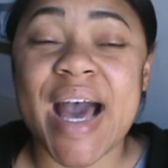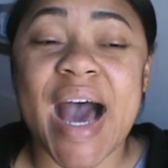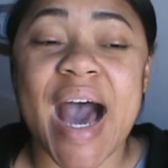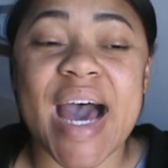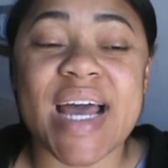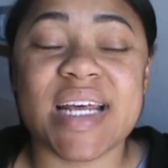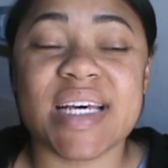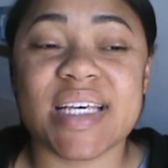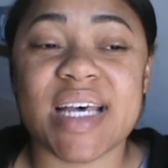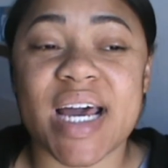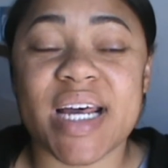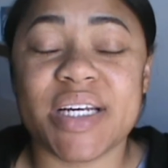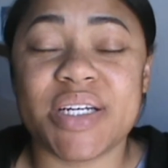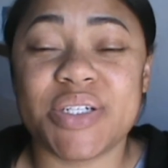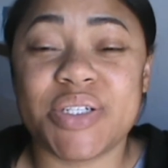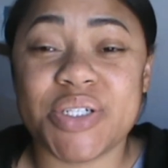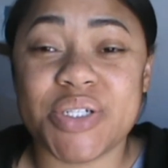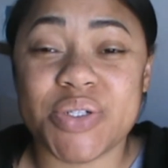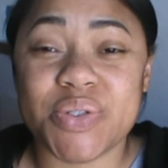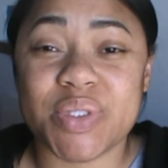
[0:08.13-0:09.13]
I decided to
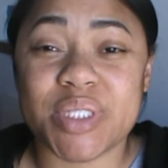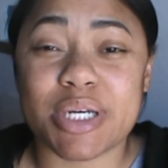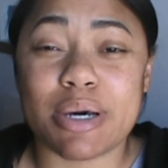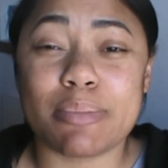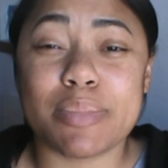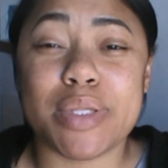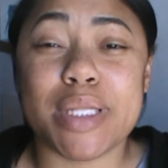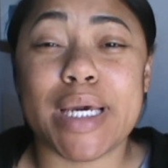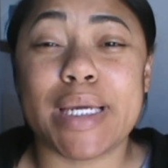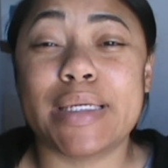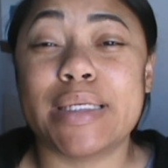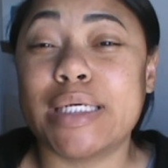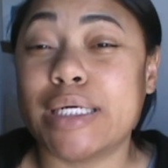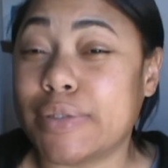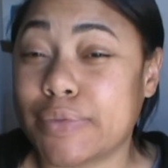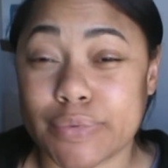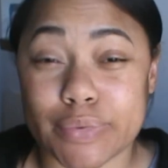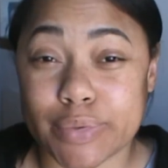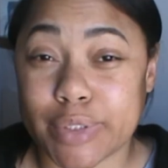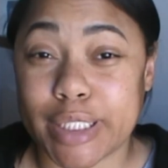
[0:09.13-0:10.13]
do something
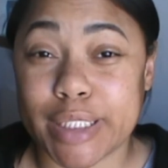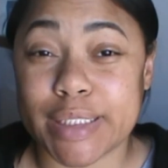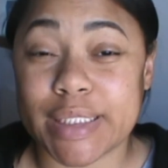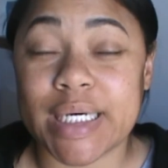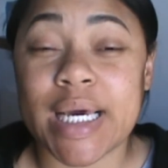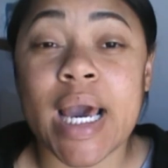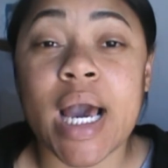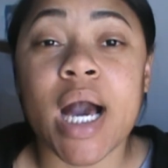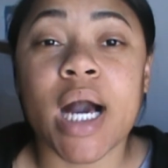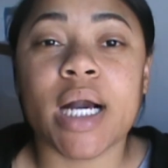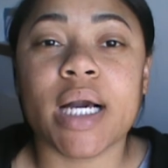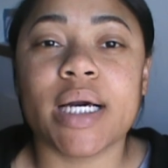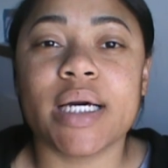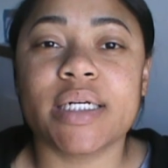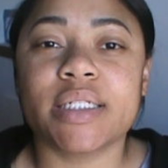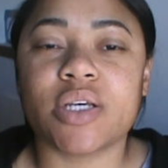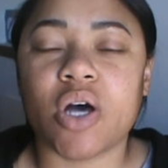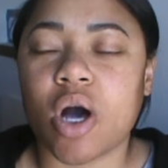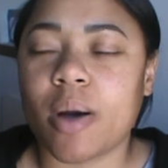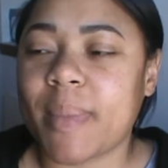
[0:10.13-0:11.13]
different
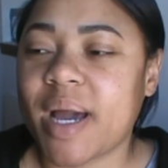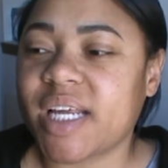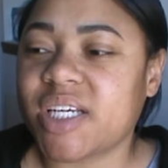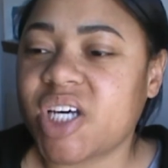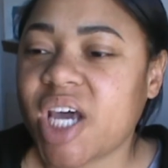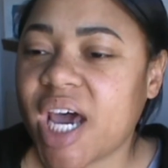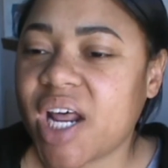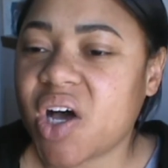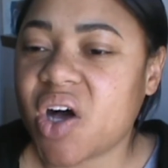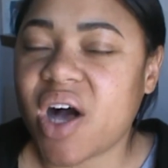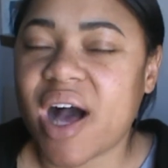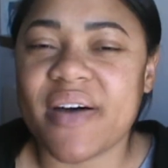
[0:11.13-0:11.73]
because on my channel,